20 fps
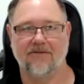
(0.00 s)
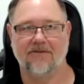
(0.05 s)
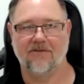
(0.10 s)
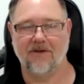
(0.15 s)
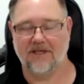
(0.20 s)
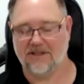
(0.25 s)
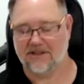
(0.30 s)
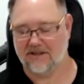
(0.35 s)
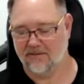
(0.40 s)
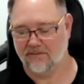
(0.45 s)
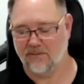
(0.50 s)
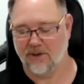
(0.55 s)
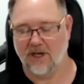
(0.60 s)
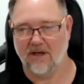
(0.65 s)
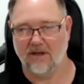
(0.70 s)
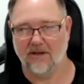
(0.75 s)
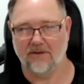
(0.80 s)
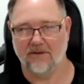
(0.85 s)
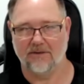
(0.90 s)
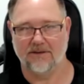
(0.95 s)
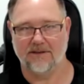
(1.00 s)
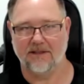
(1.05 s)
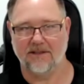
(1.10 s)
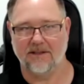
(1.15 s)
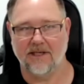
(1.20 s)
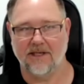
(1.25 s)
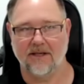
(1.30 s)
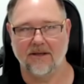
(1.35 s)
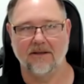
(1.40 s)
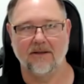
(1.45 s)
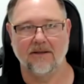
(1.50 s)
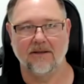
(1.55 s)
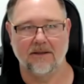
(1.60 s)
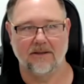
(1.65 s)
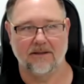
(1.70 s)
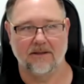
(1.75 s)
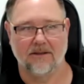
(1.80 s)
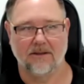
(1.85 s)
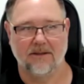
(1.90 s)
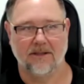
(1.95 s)
fixed the bones. And then
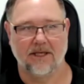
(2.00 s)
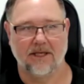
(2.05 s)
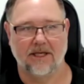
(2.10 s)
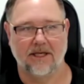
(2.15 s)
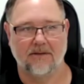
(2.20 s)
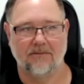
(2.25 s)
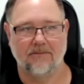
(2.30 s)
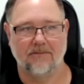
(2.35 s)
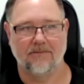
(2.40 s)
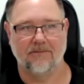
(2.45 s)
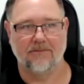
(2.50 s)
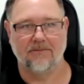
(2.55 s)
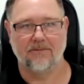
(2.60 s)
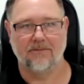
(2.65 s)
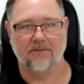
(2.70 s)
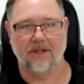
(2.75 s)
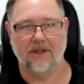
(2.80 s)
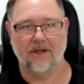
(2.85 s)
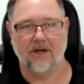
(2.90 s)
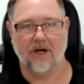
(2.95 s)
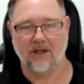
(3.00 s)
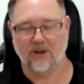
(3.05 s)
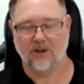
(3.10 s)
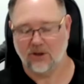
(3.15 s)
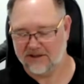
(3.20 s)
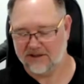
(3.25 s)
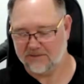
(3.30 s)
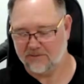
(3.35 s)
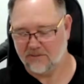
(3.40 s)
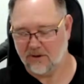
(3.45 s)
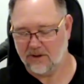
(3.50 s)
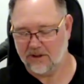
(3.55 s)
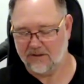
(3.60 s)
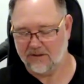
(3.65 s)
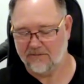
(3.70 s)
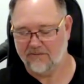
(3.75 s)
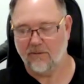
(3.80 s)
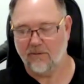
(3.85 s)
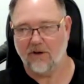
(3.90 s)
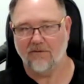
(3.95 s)
I lost my
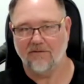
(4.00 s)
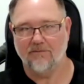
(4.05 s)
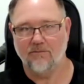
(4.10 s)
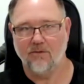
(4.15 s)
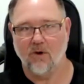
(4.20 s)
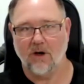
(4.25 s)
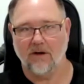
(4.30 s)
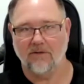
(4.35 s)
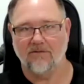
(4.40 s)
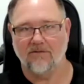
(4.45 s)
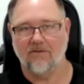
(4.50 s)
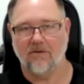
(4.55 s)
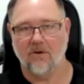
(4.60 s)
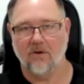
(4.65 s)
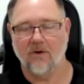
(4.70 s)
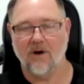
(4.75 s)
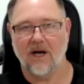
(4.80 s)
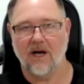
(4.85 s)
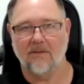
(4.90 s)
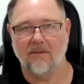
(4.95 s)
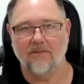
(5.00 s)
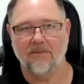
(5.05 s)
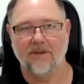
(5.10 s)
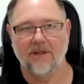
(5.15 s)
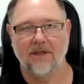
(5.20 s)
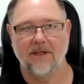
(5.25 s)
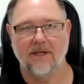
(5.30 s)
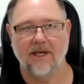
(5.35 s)
right forearm,